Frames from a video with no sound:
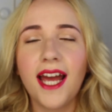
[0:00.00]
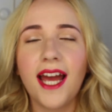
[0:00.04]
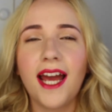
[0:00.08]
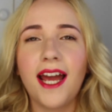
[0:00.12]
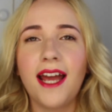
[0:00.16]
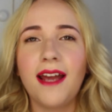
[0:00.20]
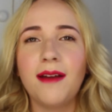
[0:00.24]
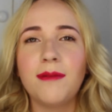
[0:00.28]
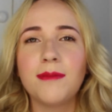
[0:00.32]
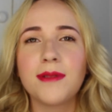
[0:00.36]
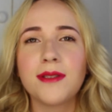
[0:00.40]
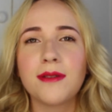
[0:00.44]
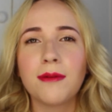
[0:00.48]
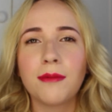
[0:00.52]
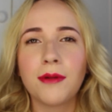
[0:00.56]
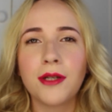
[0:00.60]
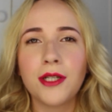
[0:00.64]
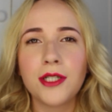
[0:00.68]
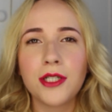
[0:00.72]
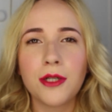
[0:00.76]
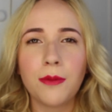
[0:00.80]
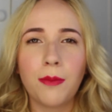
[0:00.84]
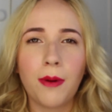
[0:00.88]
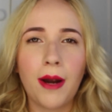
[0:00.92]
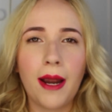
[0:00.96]
So I'm
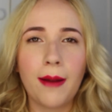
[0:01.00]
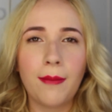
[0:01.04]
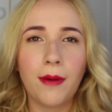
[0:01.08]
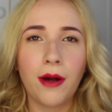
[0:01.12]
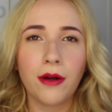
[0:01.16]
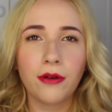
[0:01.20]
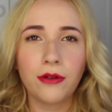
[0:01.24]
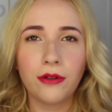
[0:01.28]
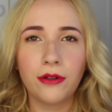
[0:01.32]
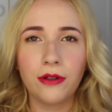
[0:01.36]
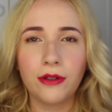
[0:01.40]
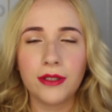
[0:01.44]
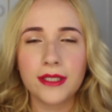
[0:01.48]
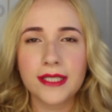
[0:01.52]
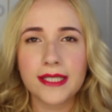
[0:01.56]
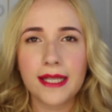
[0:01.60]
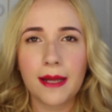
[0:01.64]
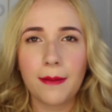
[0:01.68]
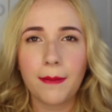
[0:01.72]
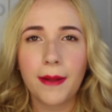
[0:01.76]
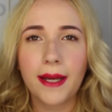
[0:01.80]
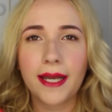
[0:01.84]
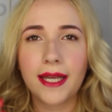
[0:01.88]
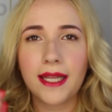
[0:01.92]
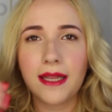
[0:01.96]
going to do a Primark haul
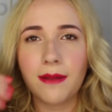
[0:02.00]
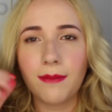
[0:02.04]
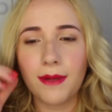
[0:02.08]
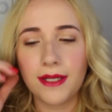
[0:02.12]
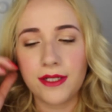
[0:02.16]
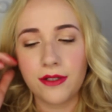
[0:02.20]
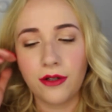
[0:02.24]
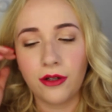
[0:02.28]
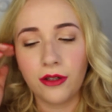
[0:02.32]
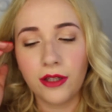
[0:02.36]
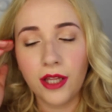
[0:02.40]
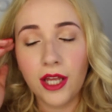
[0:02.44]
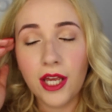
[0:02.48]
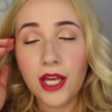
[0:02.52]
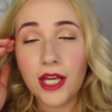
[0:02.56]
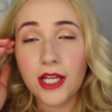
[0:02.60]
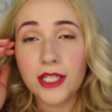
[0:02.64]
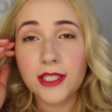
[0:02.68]
slap bang in the middle,